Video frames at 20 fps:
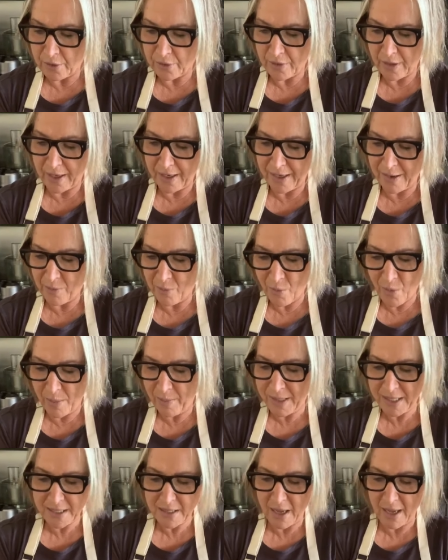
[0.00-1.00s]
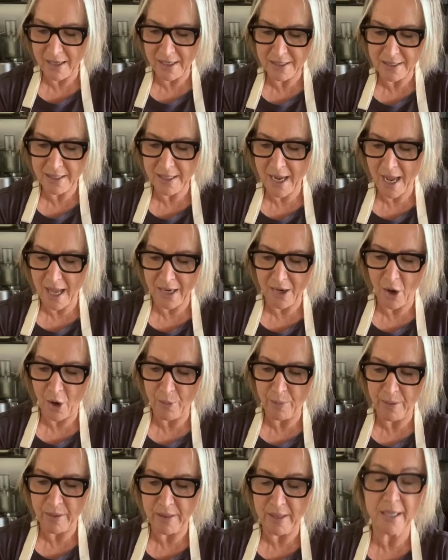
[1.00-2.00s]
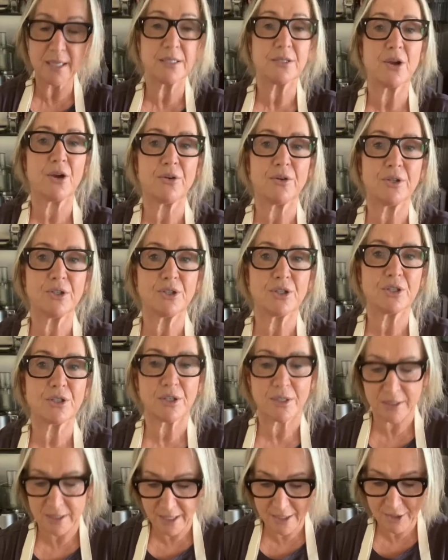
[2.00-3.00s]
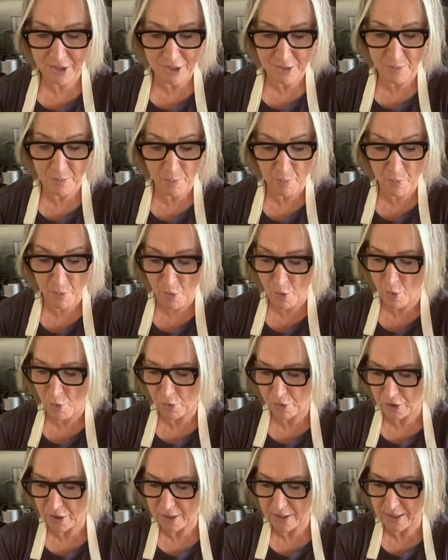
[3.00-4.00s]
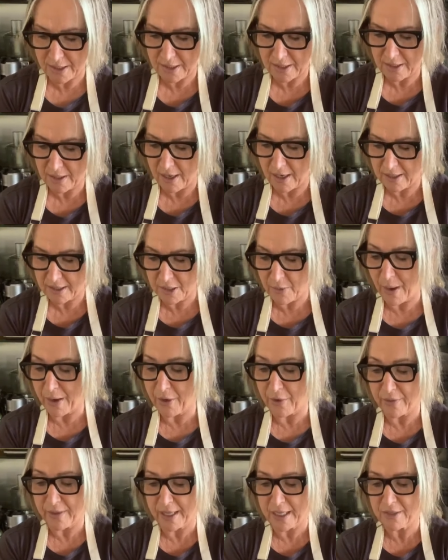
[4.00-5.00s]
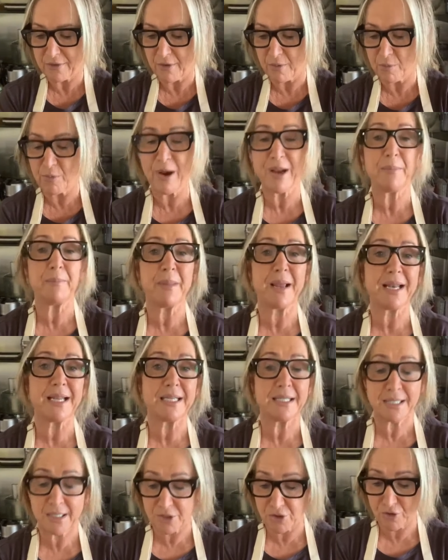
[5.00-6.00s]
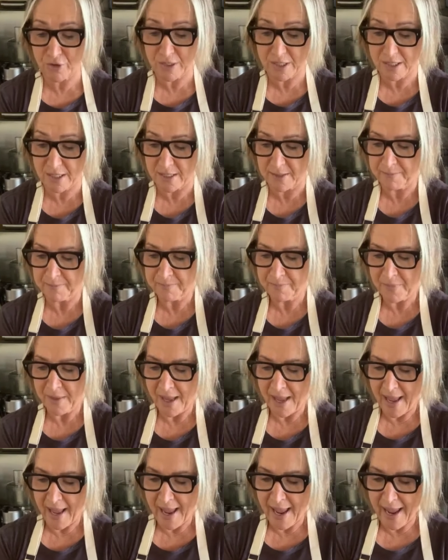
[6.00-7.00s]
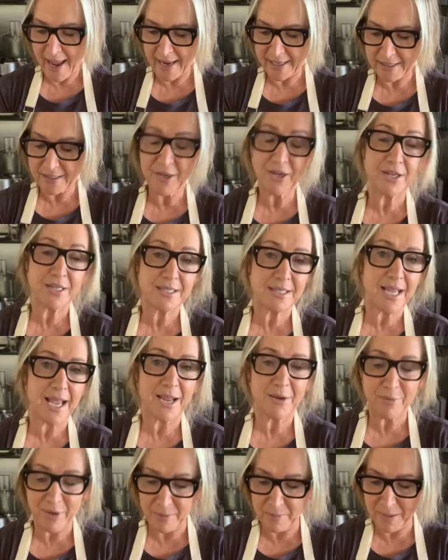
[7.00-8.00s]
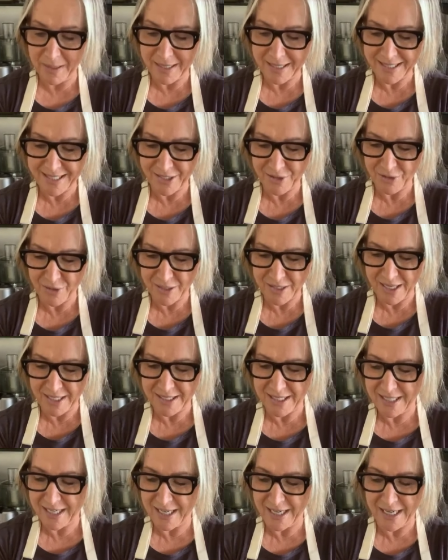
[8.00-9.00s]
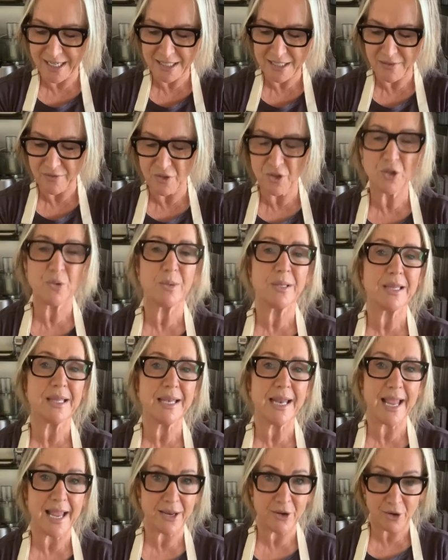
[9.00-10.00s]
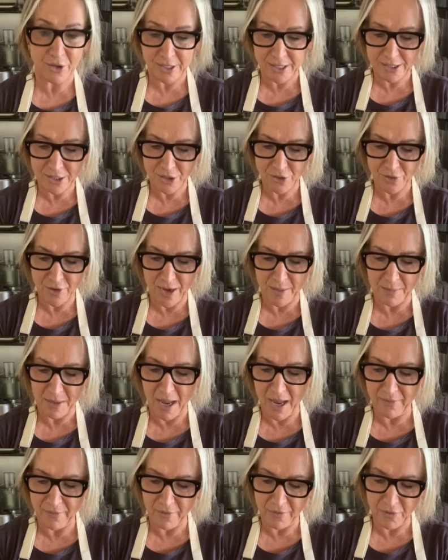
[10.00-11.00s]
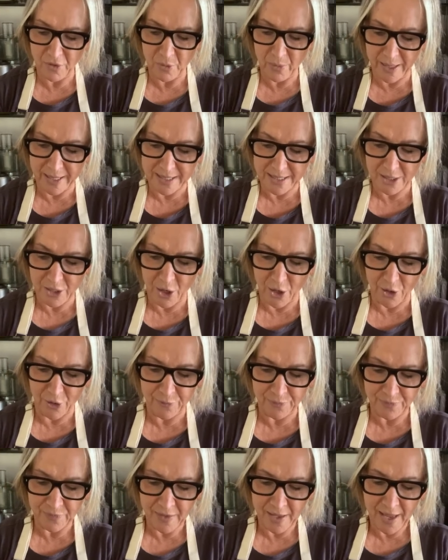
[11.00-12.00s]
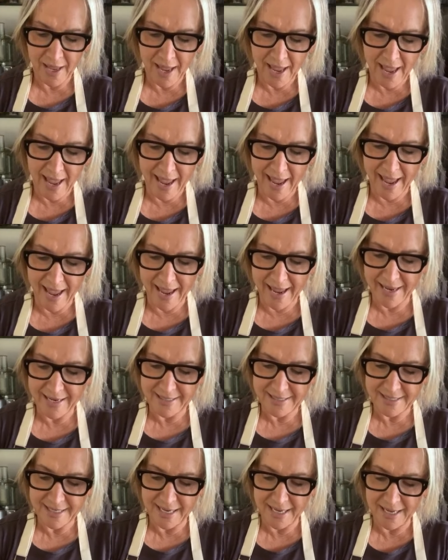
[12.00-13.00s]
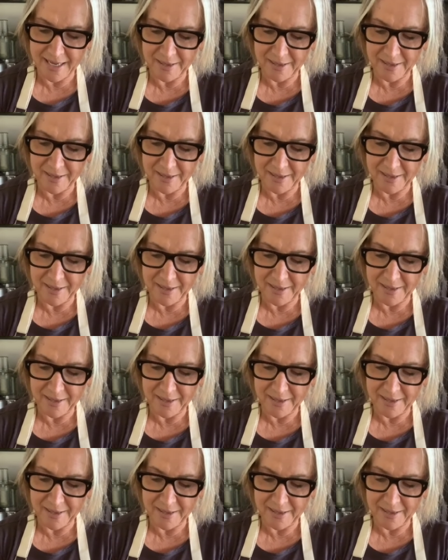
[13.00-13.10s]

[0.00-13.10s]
All right, and I'm excited to cut open these oranges because they're just gorgeous inside. So I got these from Red Belly Citrus. And I got to say, Red Belly Citrus, I did an interview with Len on Instagram Live a few weeks ago. And